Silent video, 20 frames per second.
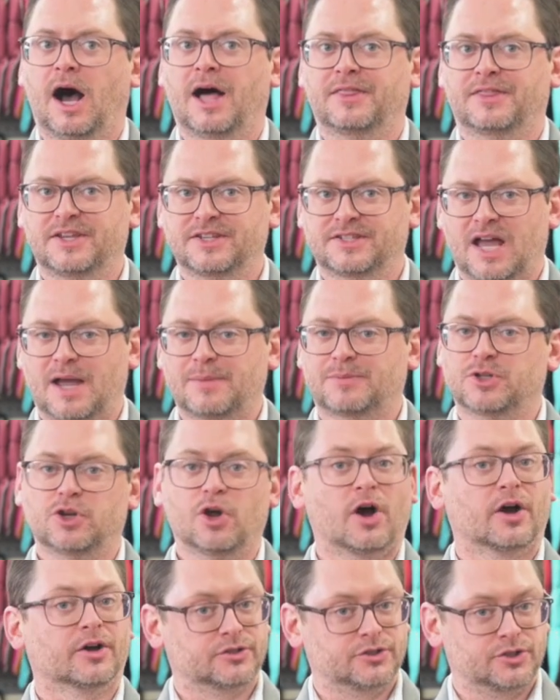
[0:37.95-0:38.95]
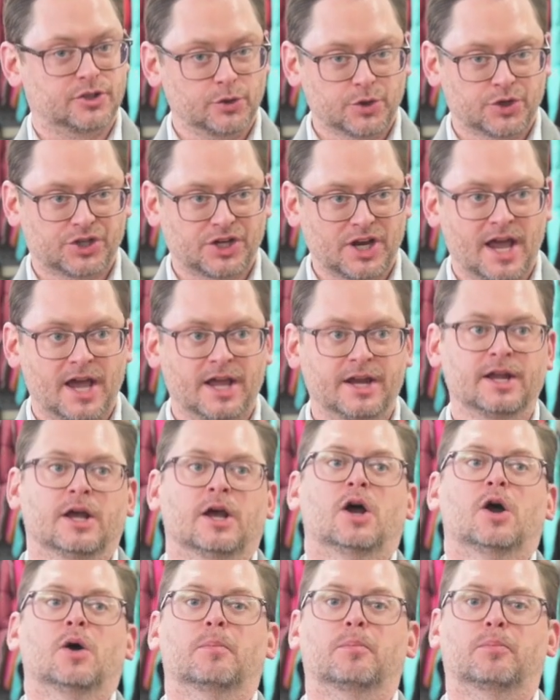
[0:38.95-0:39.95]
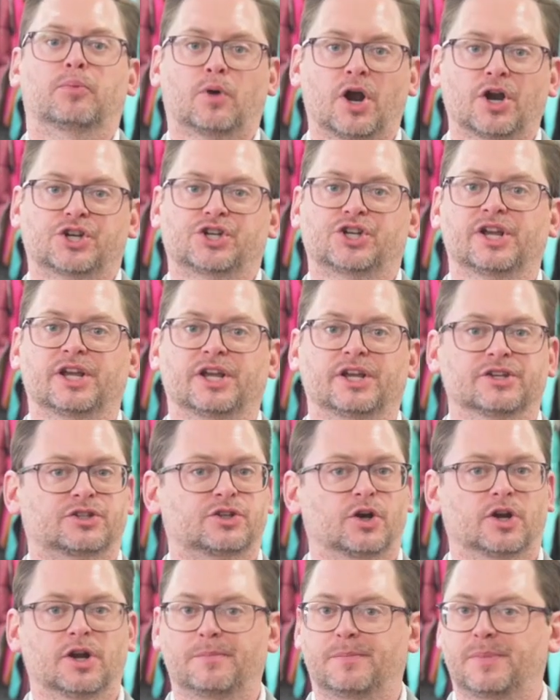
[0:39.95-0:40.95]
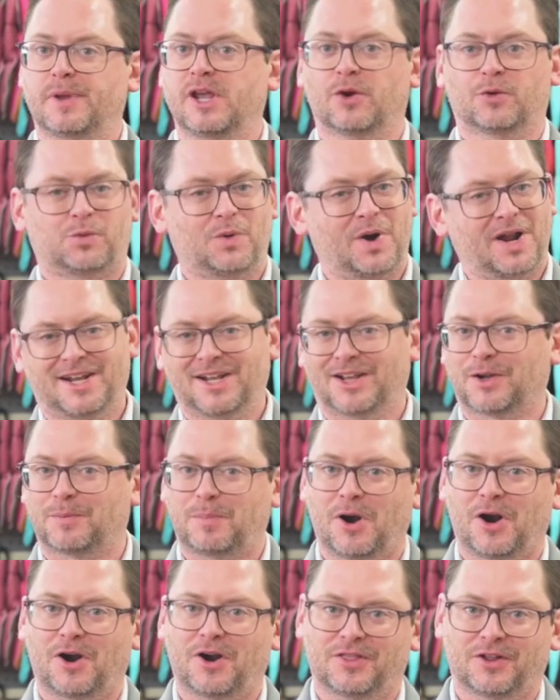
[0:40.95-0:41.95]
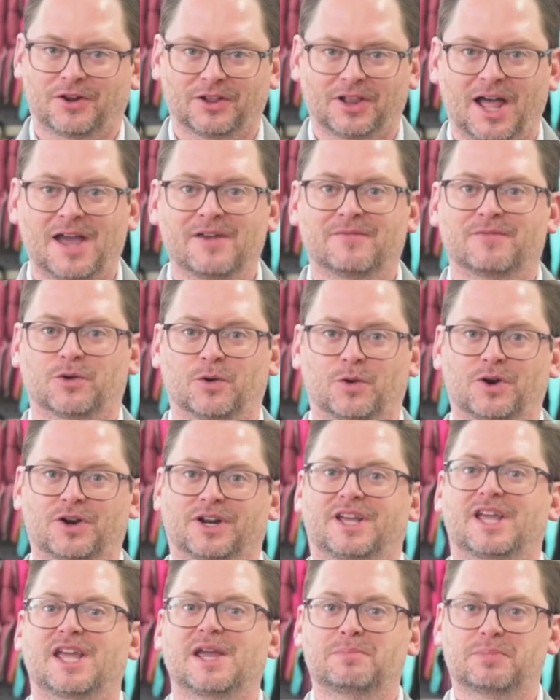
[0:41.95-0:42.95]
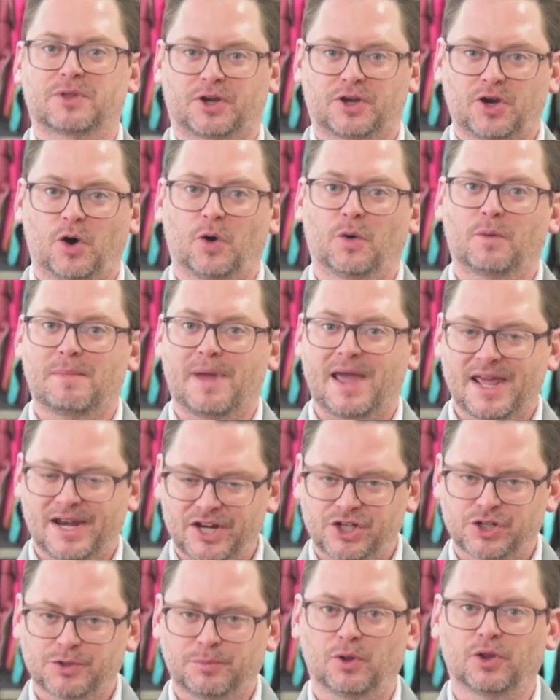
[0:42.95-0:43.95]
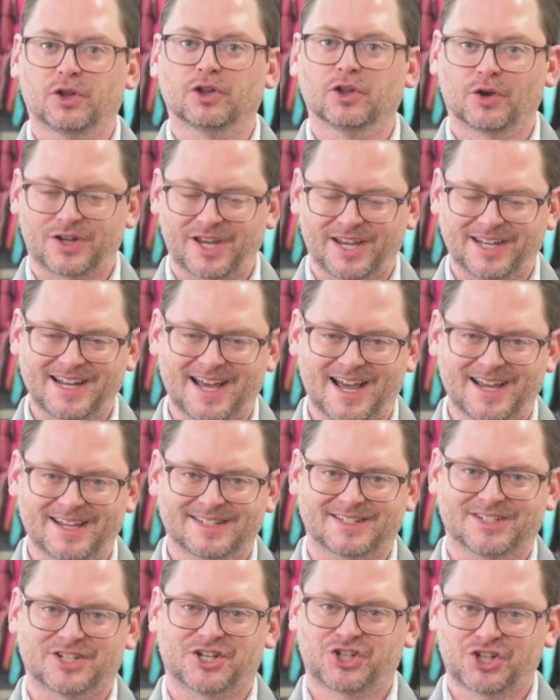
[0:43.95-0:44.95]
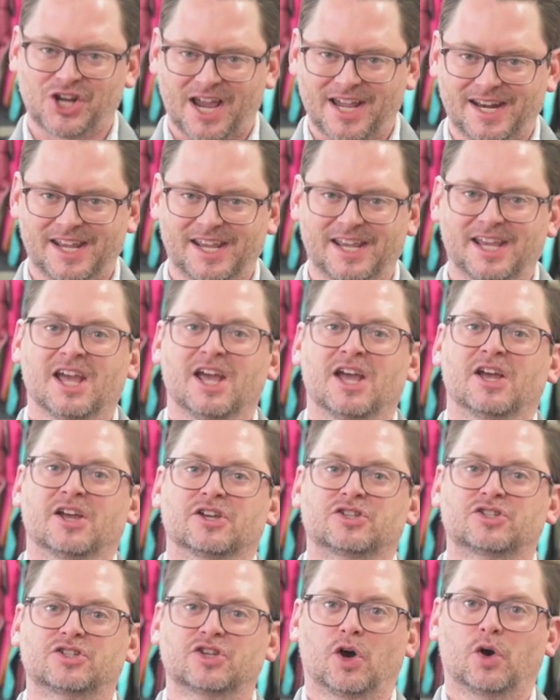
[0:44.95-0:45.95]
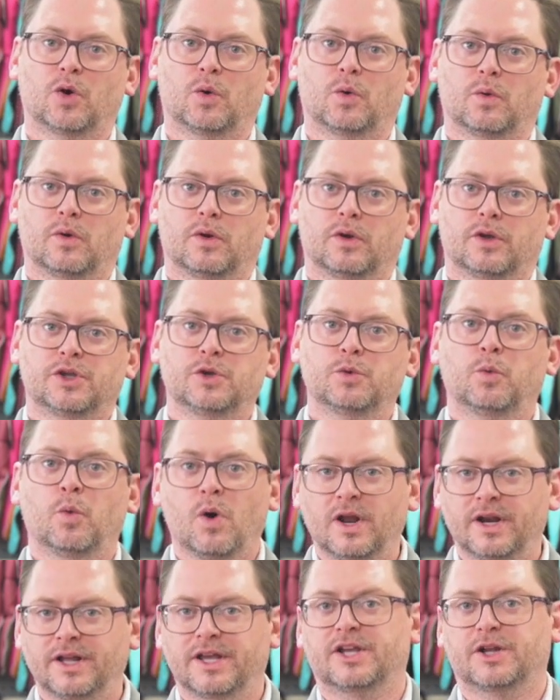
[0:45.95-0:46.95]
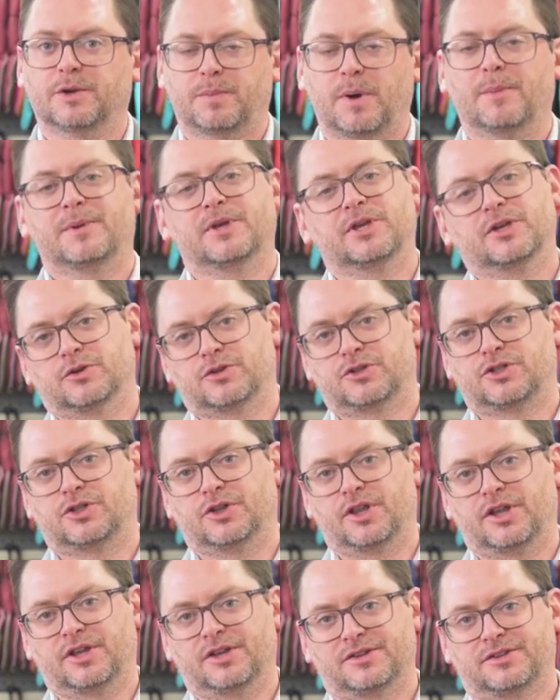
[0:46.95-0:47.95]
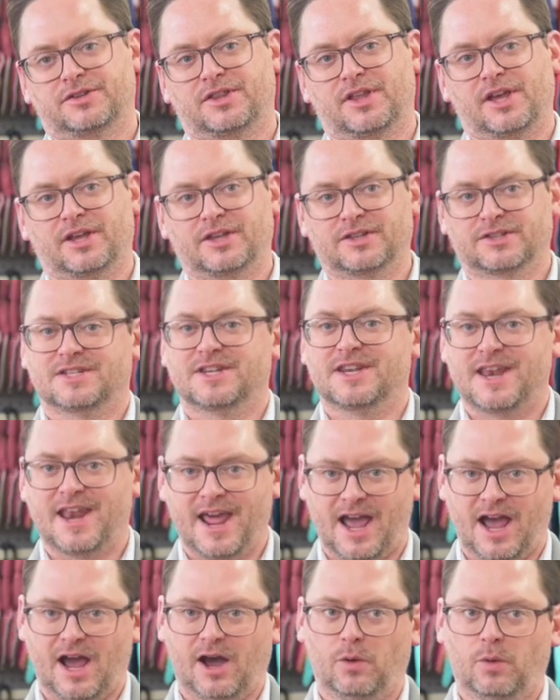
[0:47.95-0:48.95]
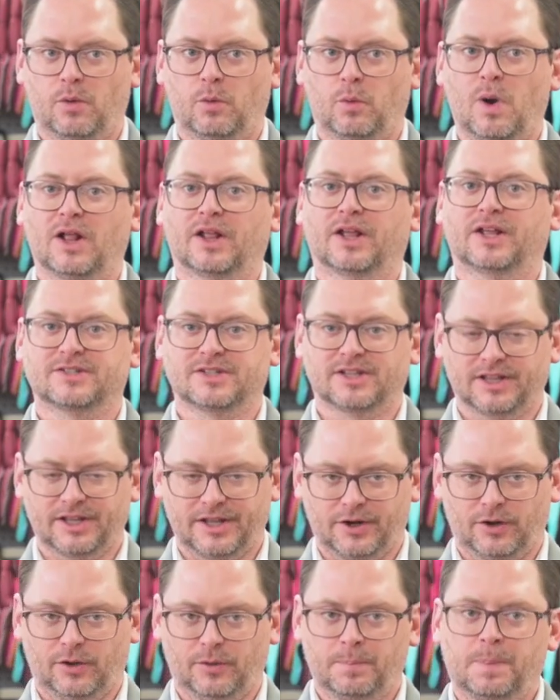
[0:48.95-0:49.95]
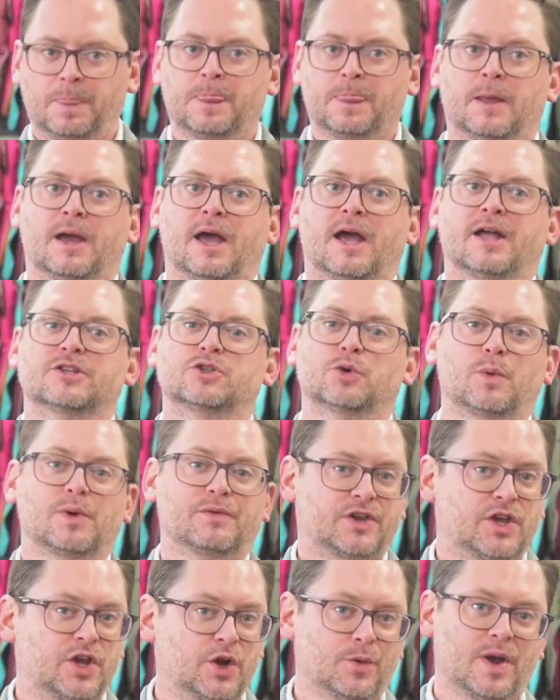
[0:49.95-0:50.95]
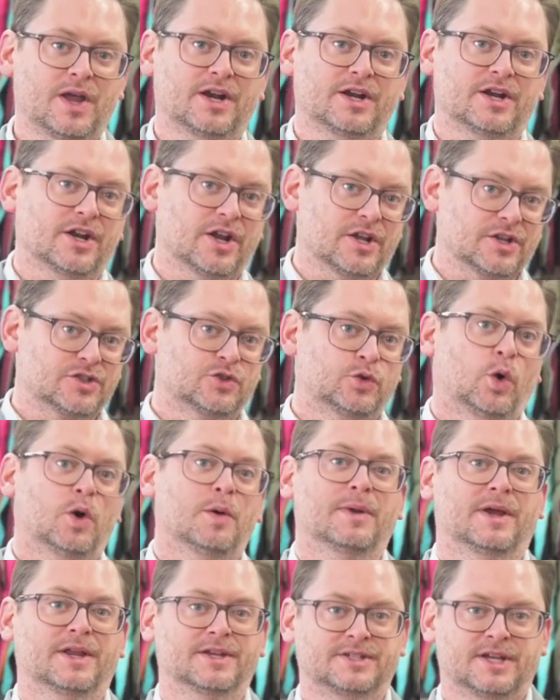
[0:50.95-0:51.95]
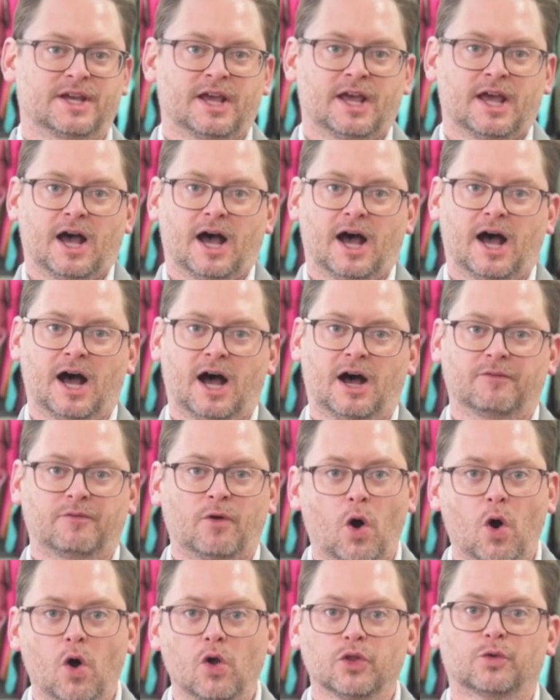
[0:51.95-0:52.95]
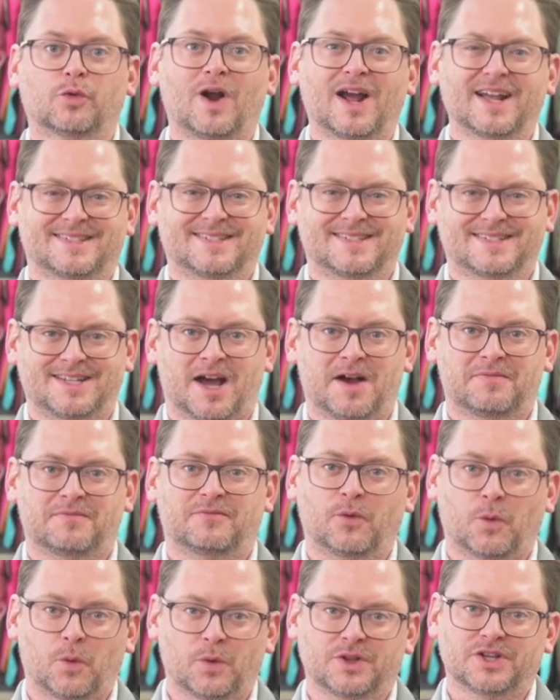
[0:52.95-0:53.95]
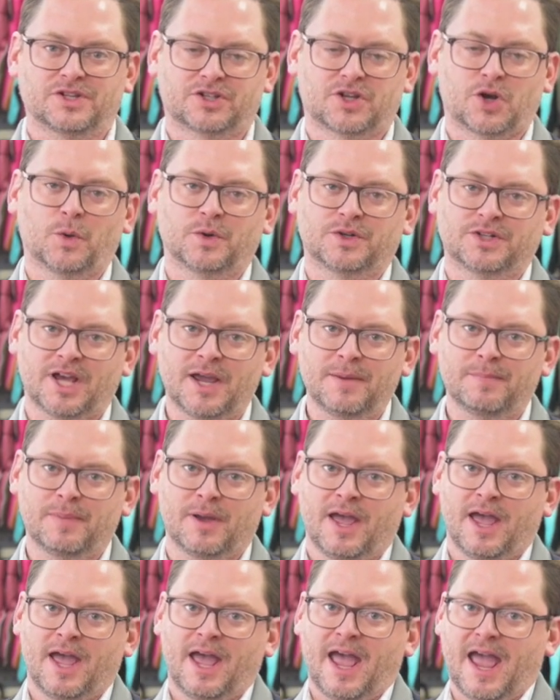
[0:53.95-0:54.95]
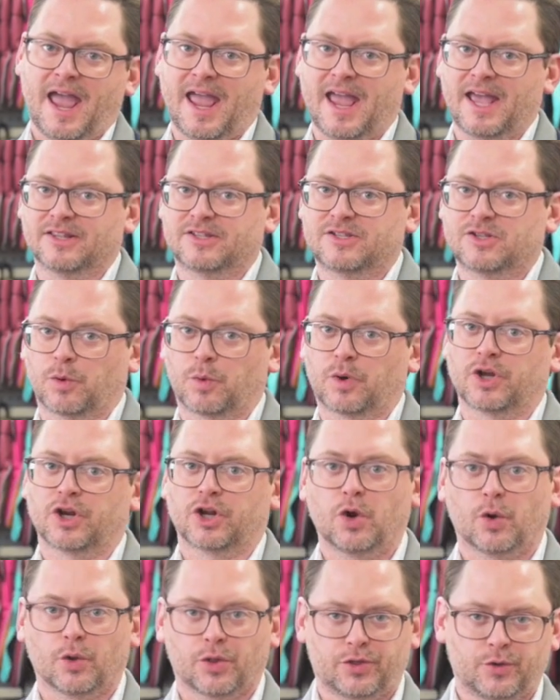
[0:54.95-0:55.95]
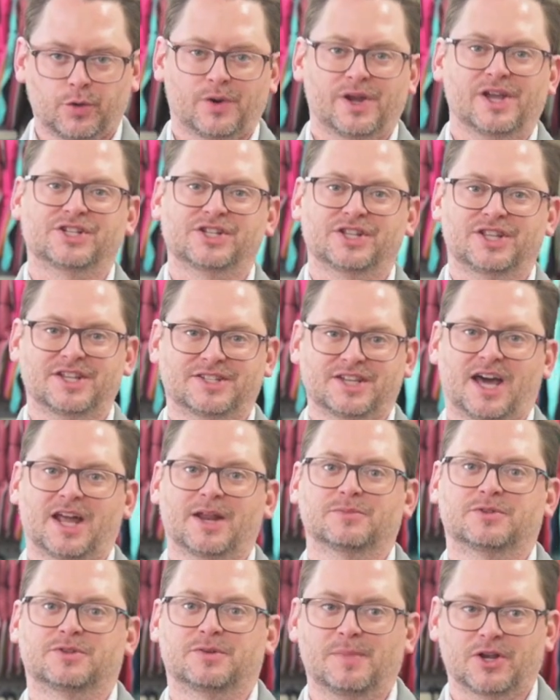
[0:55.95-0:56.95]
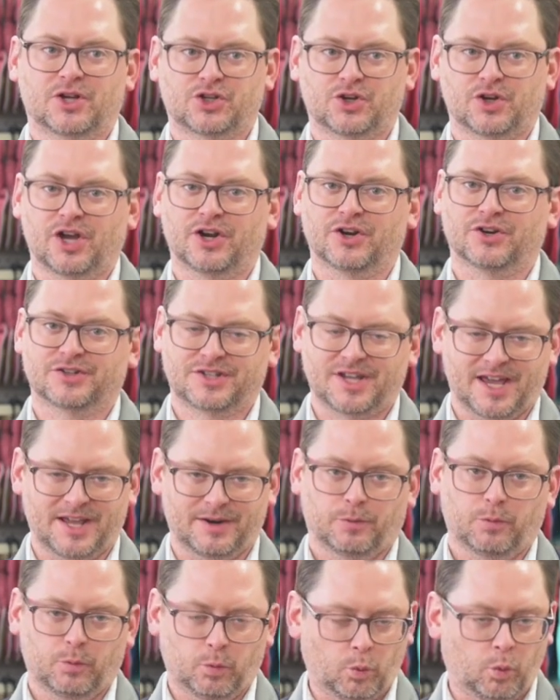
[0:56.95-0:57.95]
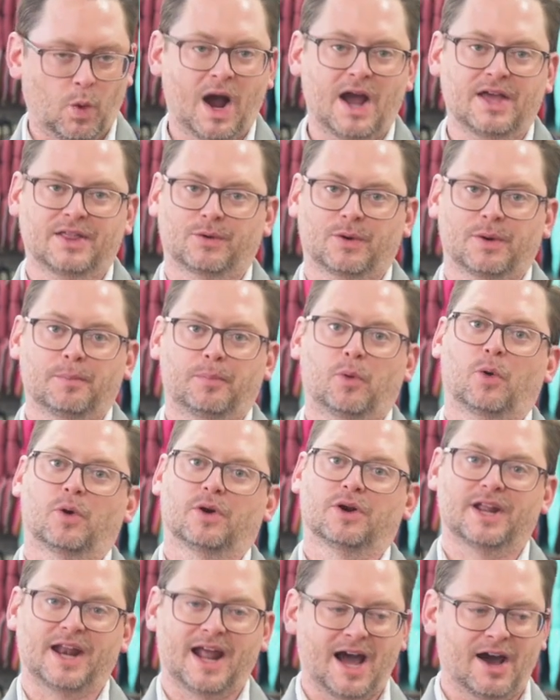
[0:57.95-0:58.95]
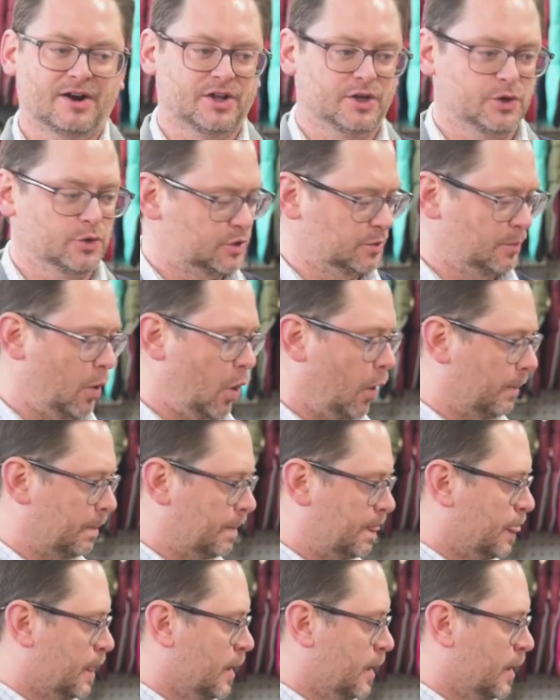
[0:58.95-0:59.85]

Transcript: These types of dogs do shed. Brushing is going to be a regular part of their life in order to keep the coat manageable and looking nice and shiny. So you want to get your puppy used to these things now while it's little. And so we've curated an assortment of all the right stuff for this coat type. And so we're going to go through each of these items to make sure you understand why they're important and how to use them all.